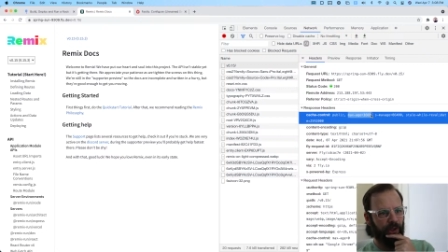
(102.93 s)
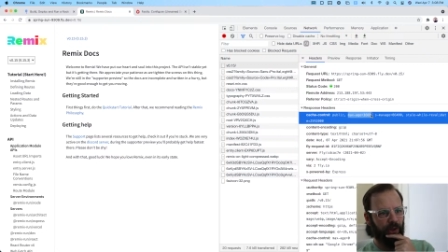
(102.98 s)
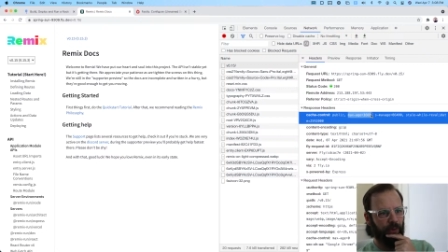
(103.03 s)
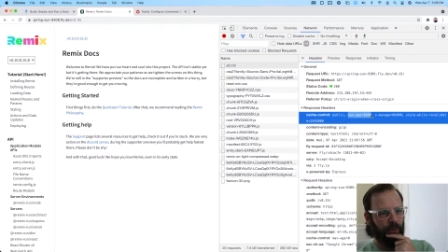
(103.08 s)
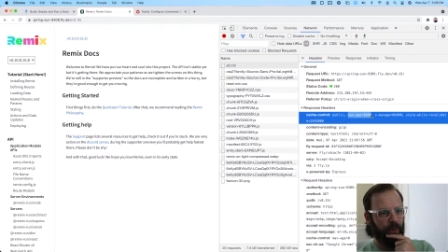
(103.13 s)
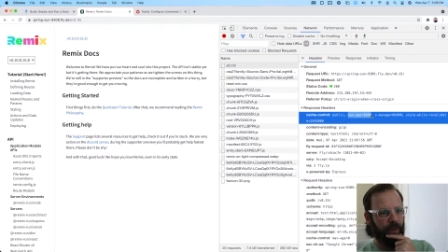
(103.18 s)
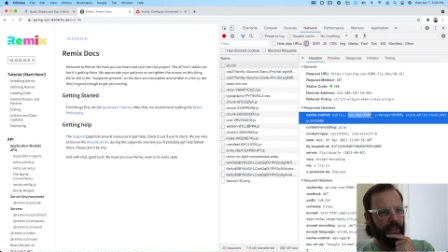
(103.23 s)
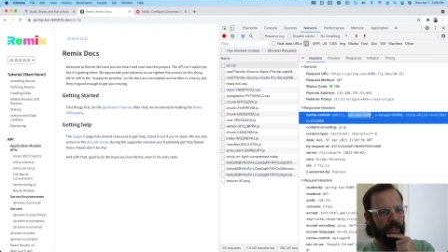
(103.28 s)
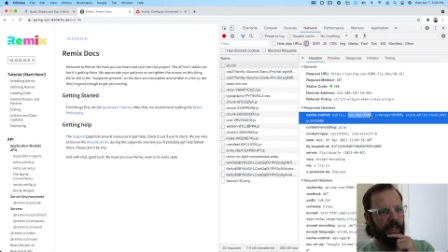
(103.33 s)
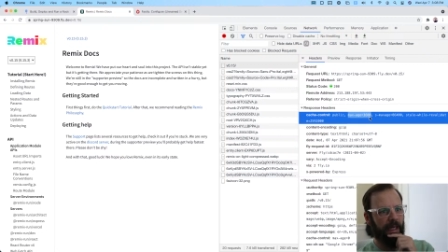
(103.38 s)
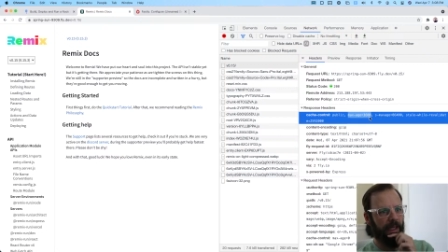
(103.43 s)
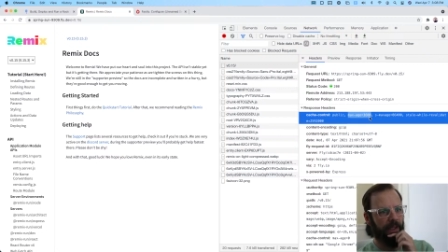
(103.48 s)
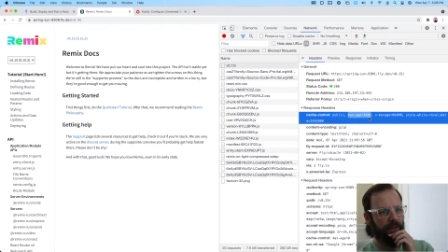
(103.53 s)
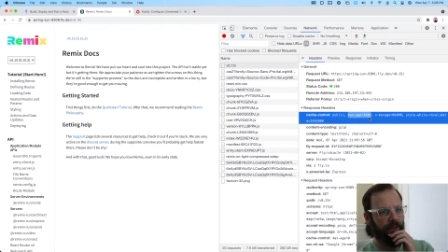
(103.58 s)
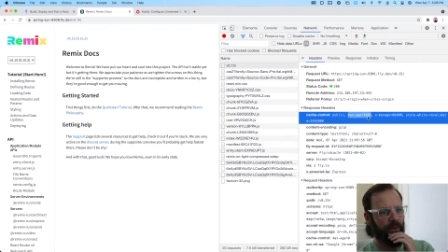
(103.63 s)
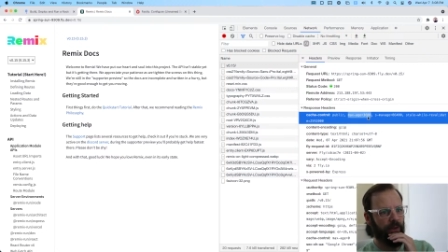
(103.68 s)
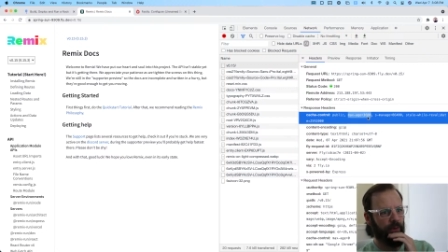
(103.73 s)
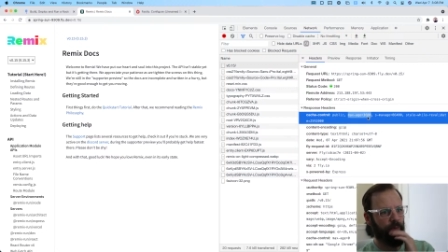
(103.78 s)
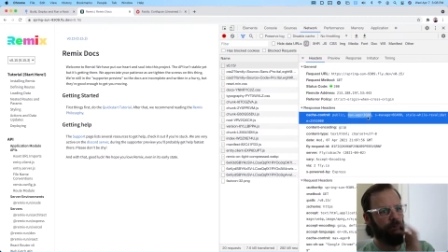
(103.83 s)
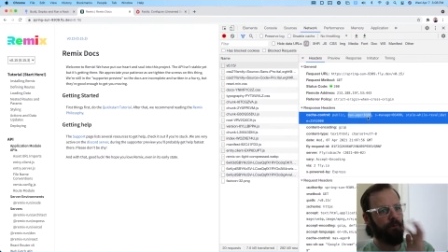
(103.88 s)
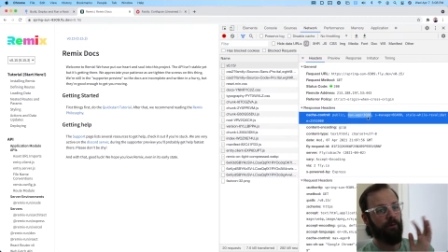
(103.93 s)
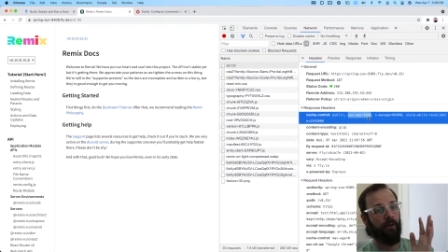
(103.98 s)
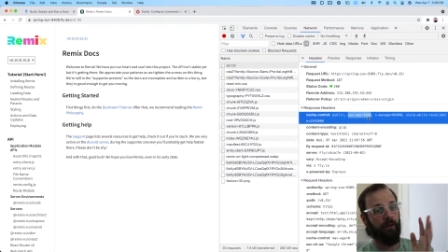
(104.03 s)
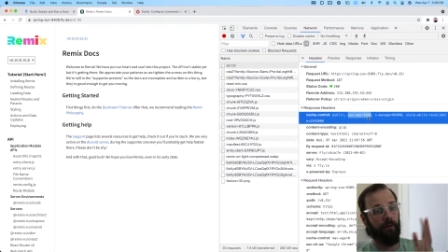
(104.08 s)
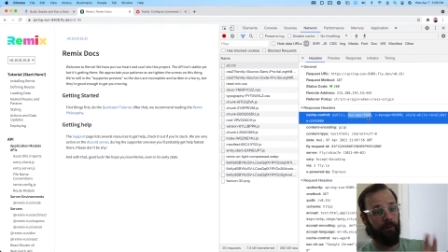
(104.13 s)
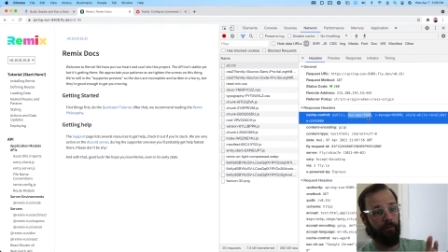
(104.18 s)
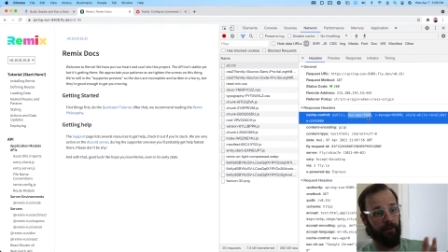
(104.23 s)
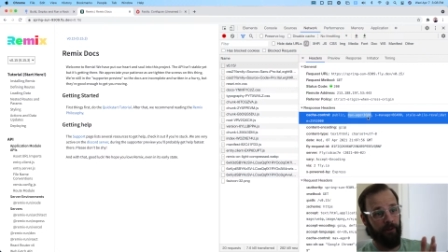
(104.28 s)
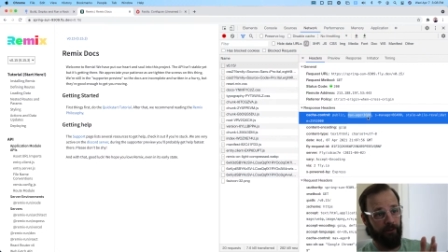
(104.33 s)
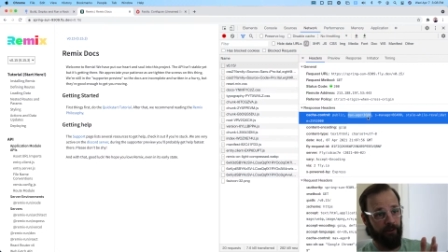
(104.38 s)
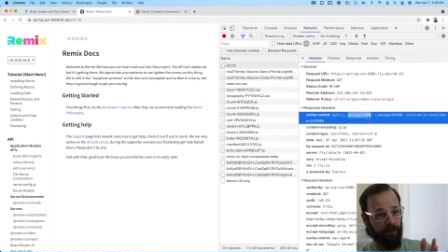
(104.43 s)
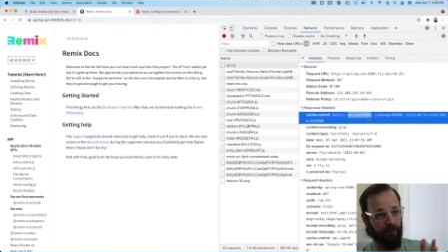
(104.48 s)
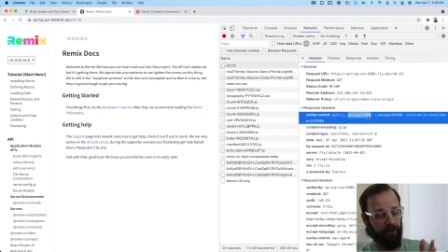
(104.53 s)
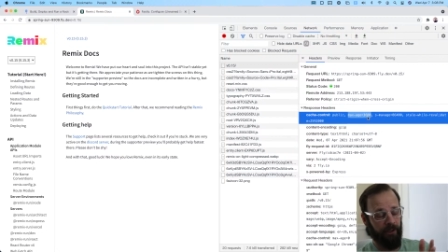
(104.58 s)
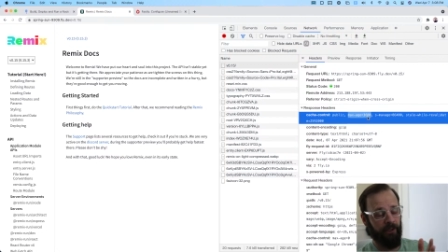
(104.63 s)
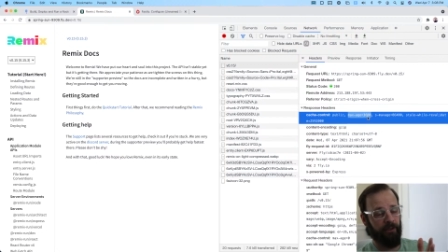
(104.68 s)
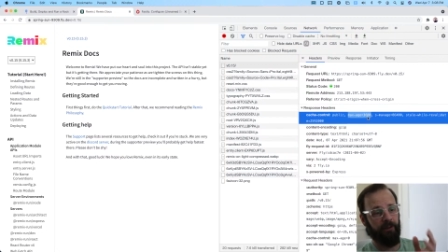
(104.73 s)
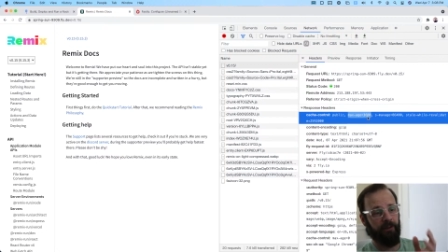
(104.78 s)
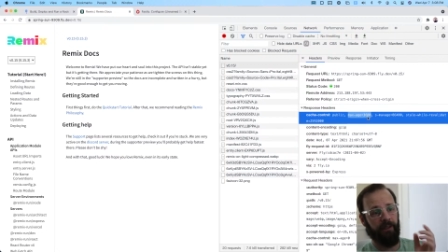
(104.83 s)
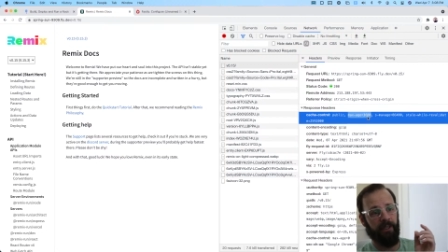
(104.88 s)

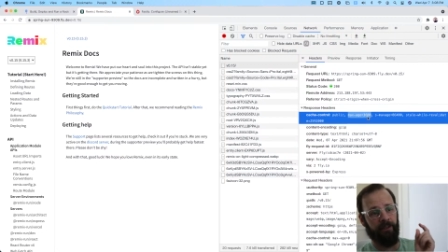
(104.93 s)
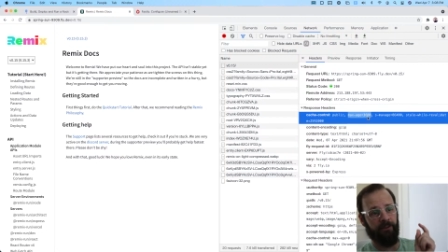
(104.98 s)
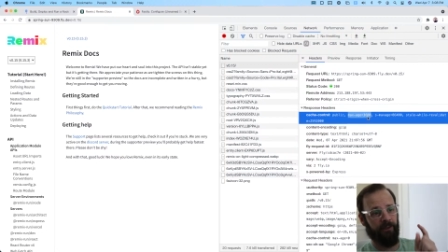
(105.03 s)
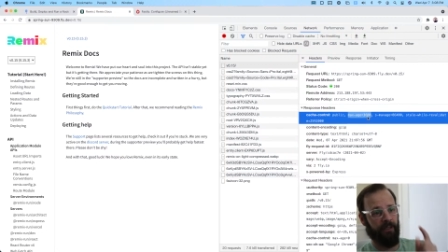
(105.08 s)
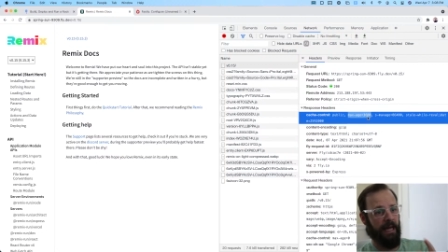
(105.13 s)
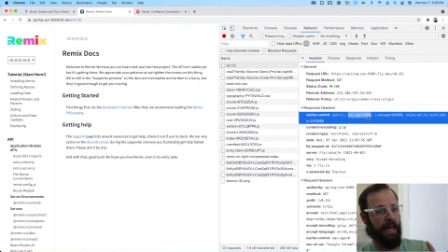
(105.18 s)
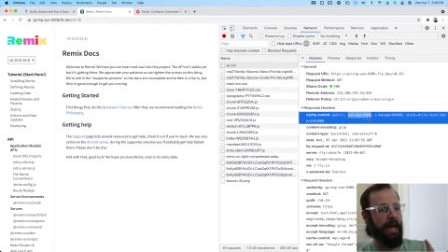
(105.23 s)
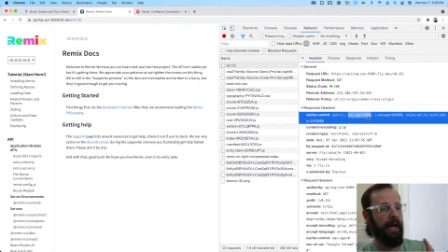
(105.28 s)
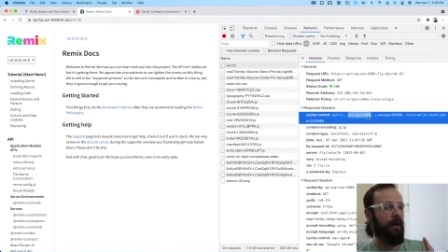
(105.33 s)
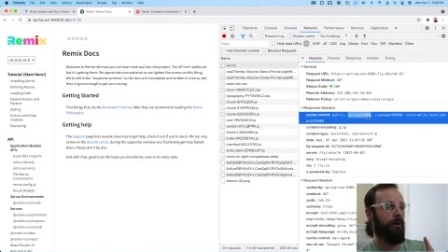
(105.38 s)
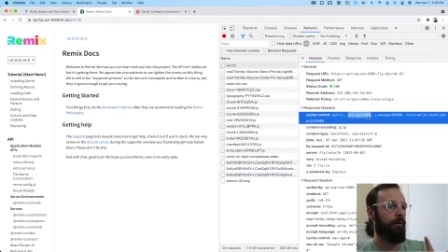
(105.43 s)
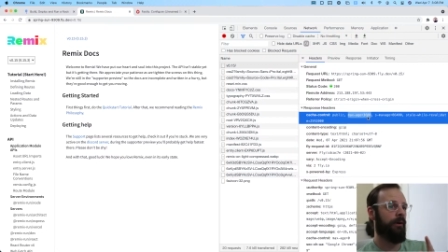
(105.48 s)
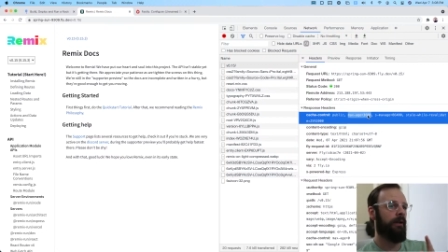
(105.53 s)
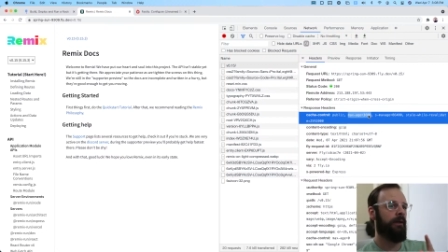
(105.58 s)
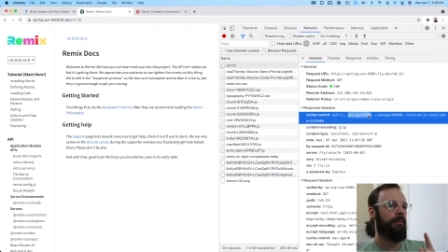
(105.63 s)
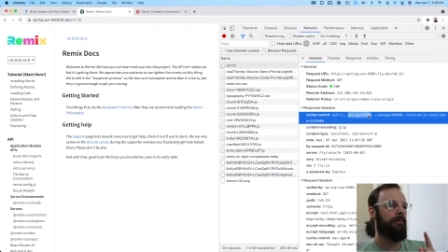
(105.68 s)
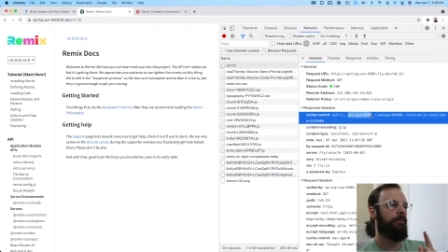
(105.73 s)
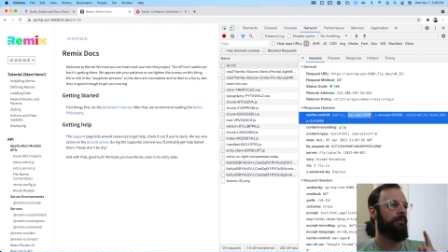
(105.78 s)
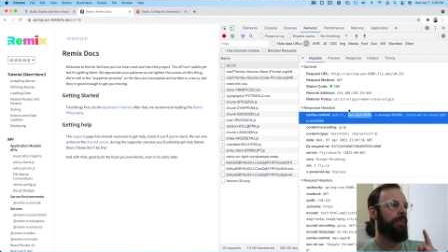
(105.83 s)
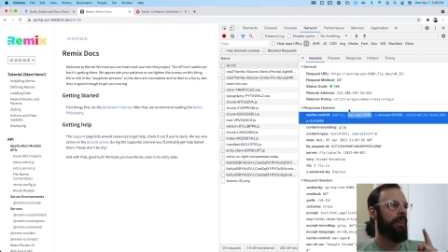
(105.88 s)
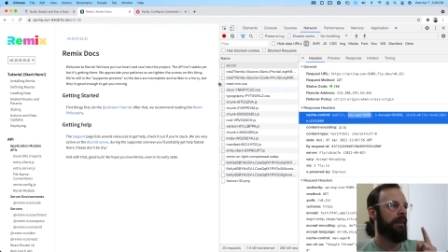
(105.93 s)
3600, that's an hour.